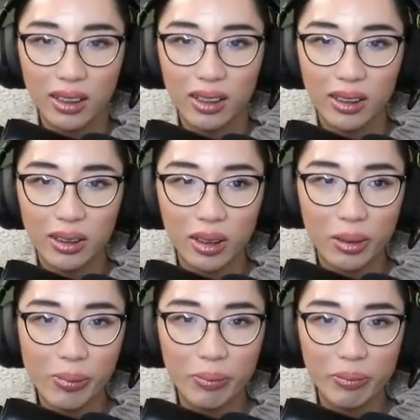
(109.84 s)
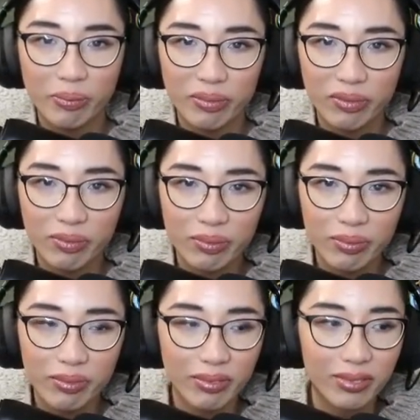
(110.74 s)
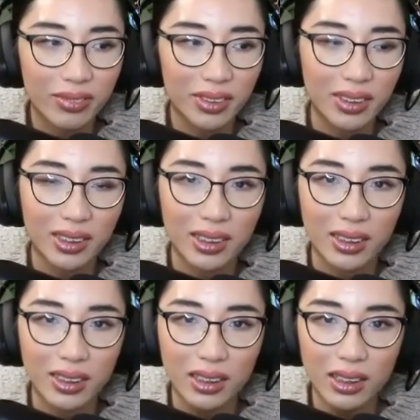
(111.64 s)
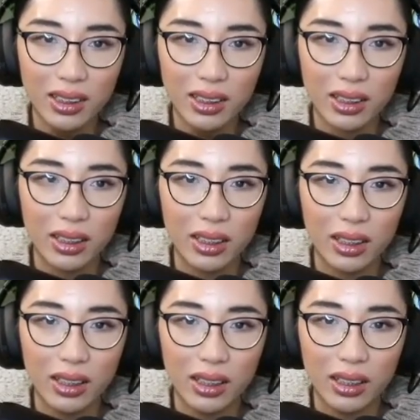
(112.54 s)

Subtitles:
Nothing is said.